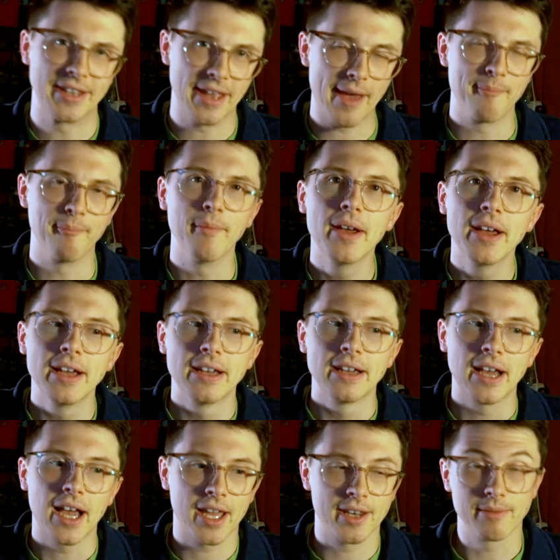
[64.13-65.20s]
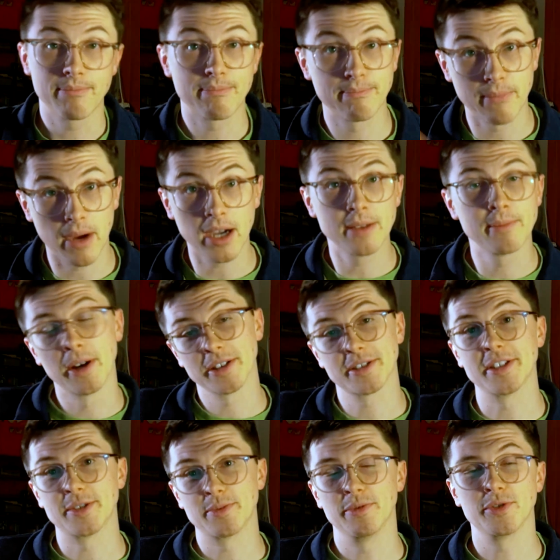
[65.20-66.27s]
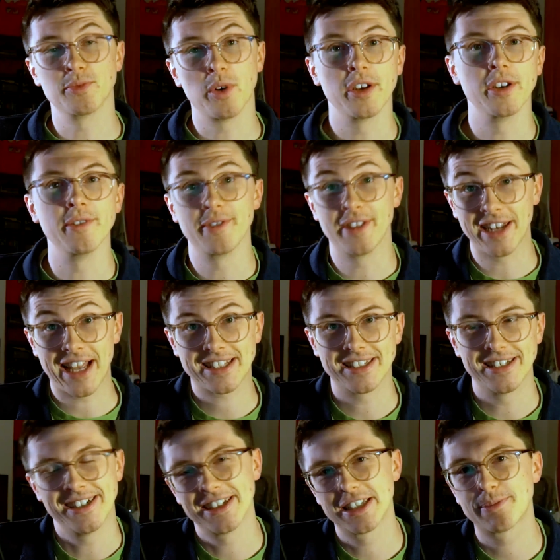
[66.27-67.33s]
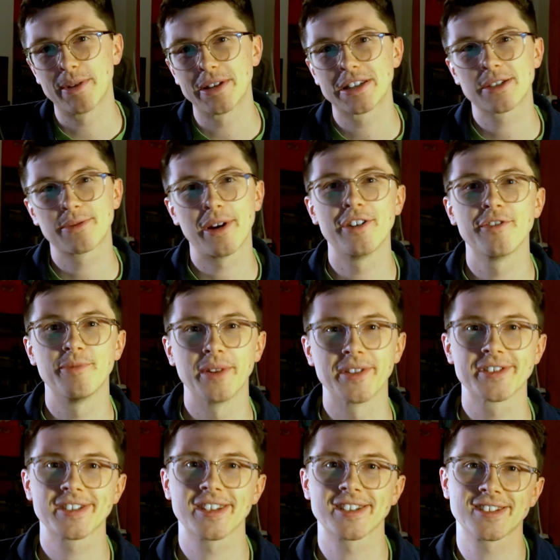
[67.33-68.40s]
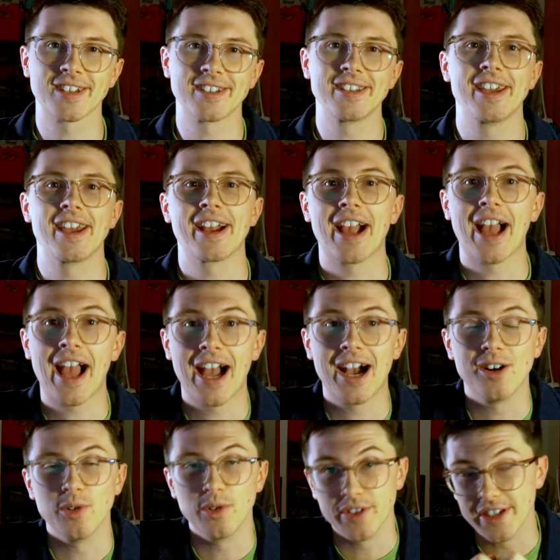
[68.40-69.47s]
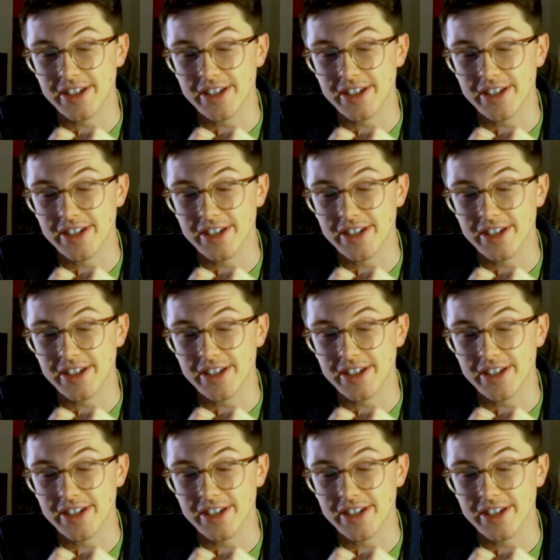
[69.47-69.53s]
them. And my master's was one of the latter. I spent 12 months studying how the